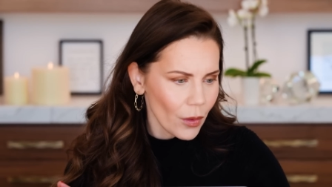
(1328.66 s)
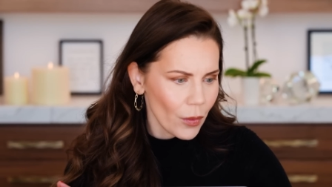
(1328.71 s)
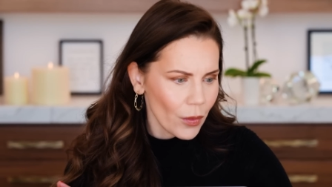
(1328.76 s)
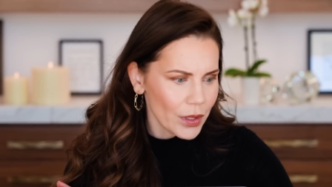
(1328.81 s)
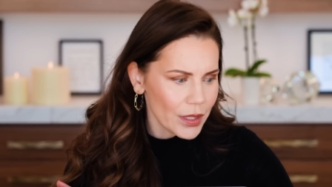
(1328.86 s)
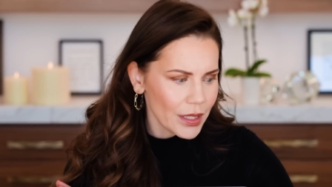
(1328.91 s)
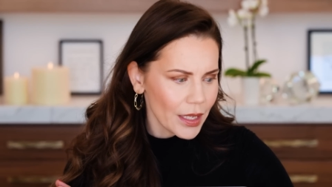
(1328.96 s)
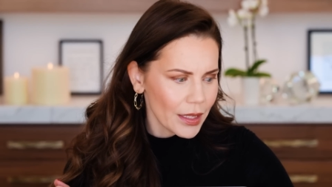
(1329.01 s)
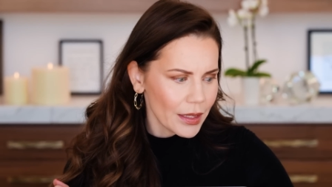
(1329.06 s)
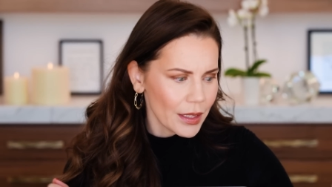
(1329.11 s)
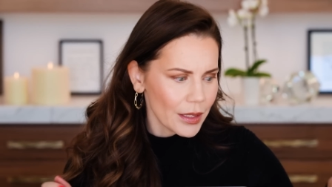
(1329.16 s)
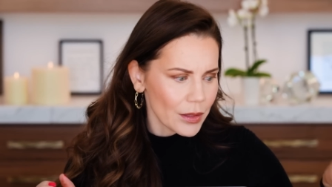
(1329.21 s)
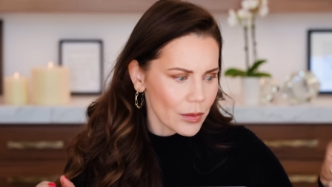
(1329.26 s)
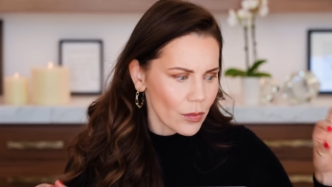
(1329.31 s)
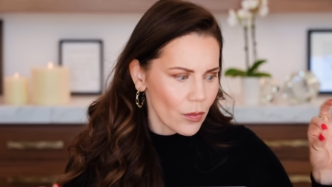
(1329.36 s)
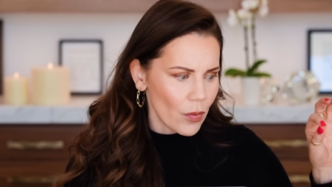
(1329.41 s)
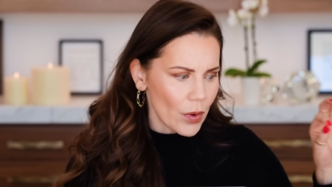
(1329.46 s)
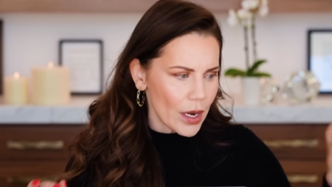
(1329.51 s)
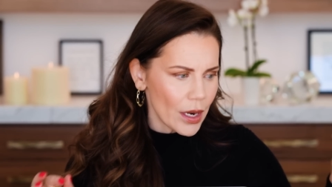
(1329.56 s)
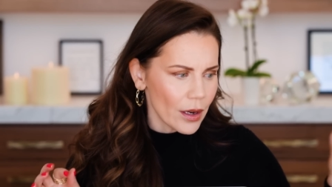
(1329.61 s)
was like this
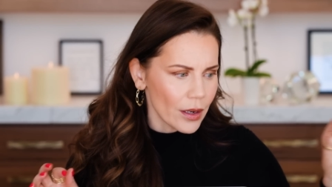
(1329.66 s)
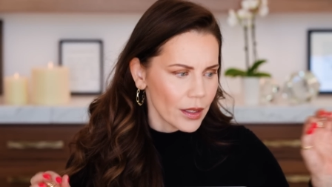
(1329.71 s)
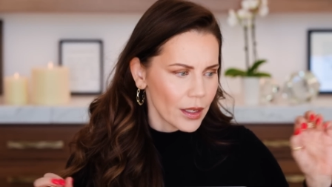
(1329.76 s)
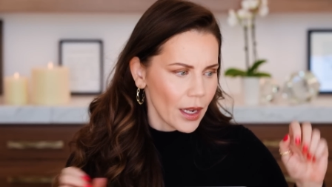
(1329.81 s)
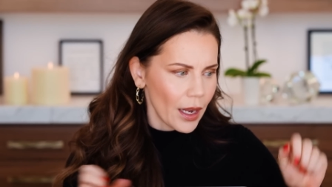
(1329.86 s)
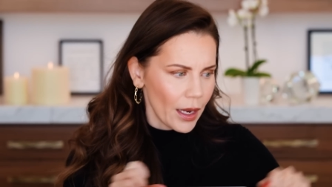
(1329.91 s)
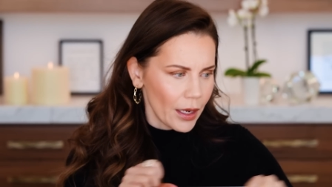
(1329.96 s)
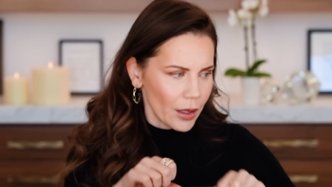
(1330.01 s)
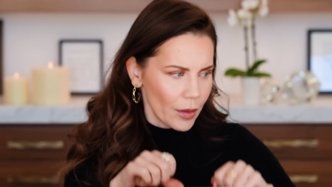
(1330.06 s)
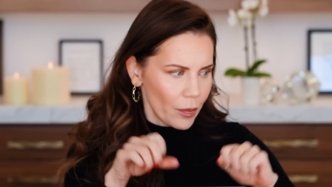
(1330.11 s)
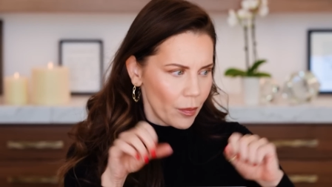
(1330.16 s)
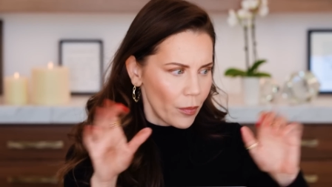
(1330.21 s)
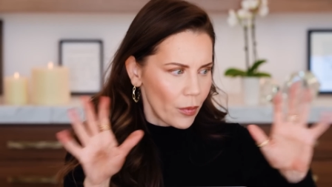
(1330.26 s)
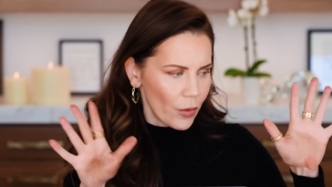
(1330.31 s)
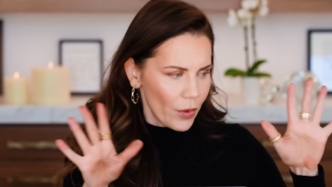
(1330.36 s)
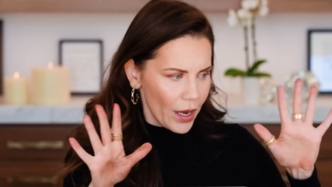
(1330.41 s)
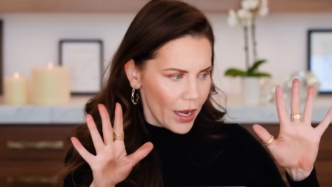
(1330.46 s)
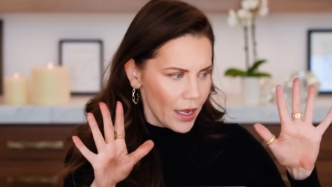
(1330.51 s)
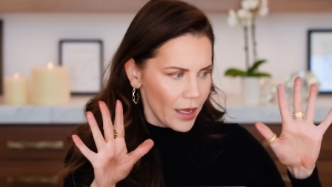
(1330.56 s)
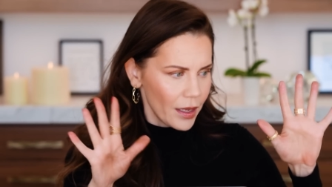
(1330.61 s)
weird kind of
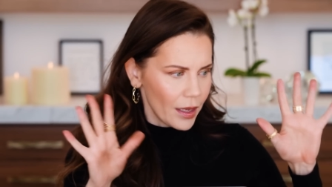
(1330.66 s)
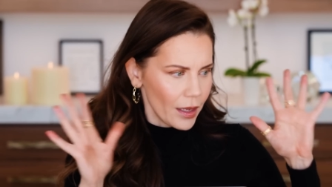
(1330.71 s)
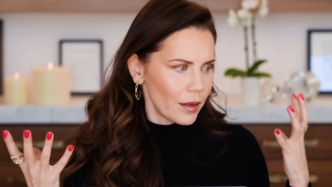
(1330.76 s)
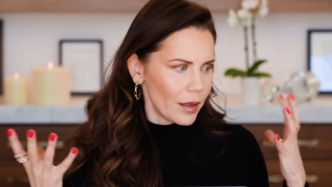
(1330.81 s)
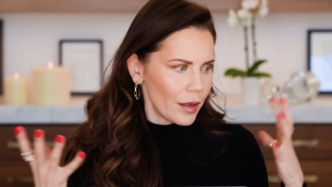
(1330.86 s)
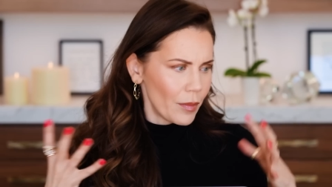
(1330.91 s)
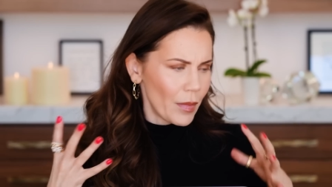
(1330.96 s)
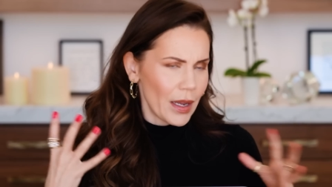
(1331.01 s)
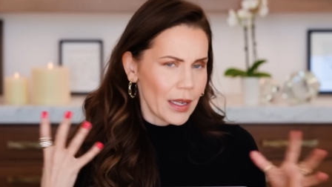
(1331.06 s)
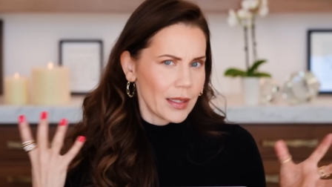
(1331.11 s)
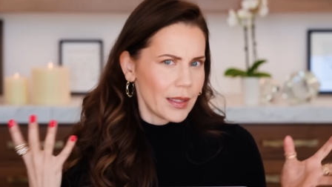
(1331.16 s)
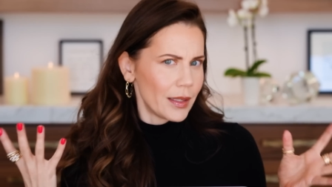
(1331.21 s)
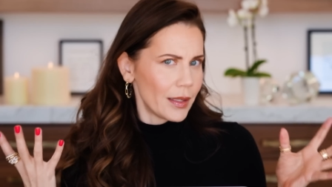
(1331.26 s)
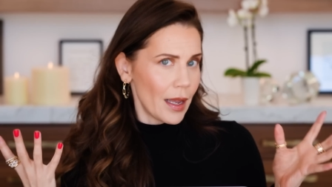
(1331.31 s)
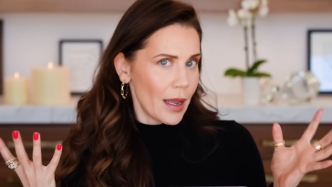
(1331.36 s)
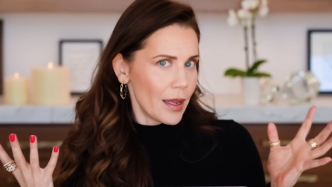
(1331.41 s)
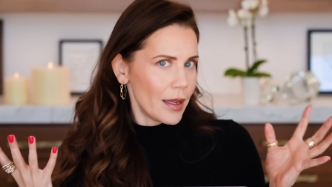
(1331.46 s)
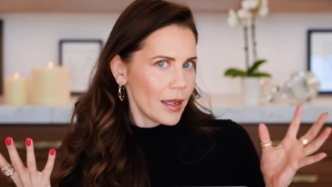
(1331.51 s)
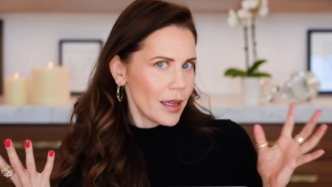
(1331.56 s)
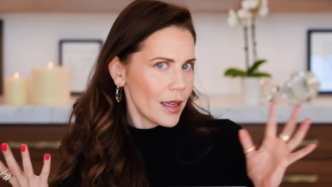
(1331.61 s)
break in my
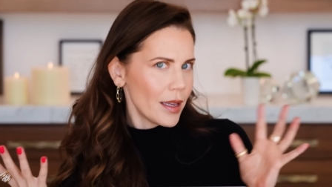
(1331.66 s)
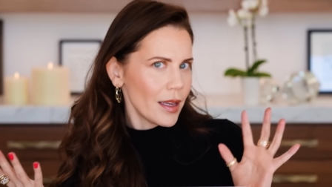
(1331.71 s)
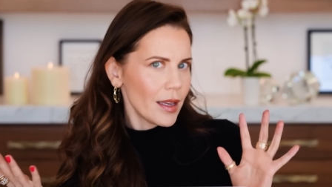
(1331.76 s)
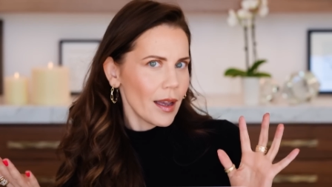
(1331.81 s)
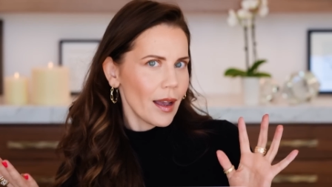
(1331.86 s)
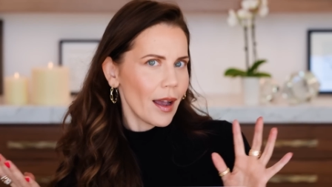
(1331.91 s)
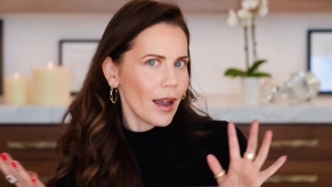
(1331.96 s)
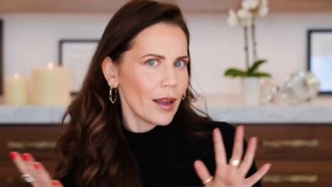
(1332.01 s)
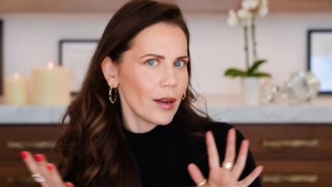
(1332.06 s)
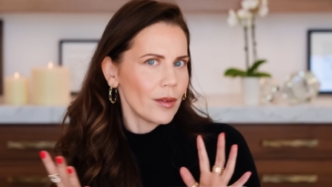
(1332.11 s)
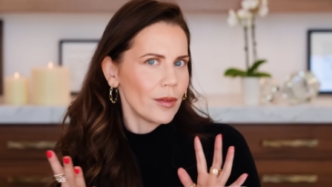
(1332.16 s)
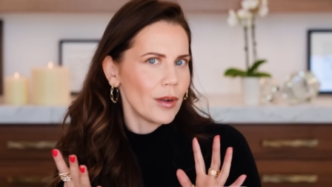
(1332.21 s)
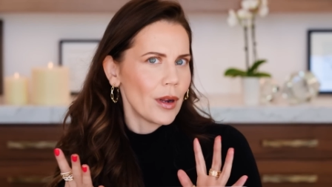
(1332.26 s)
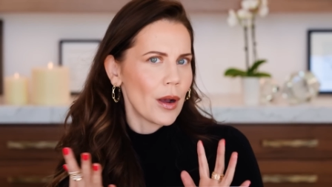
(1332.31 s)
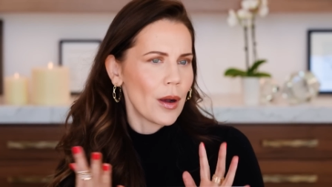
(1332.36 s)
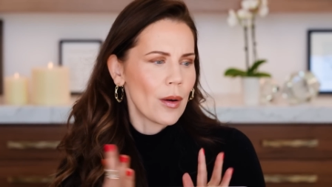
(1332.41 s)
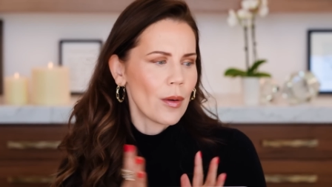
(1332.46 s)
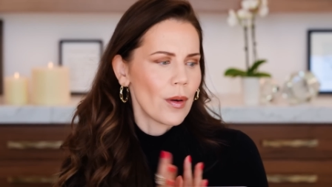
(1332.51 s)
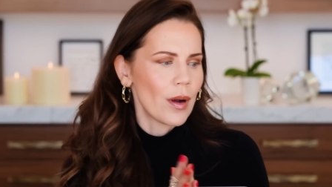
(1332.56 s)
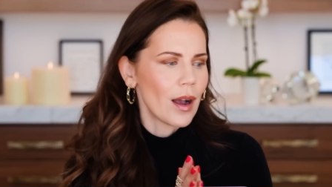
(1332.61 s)
psyche. I don't
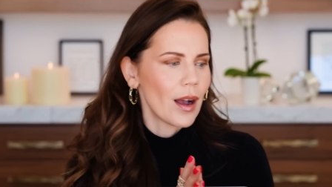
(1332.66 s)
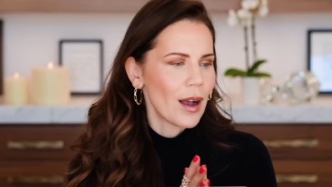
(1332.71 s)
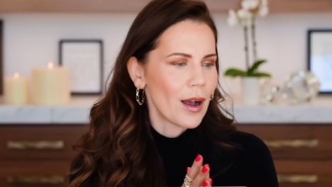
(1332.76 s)
know.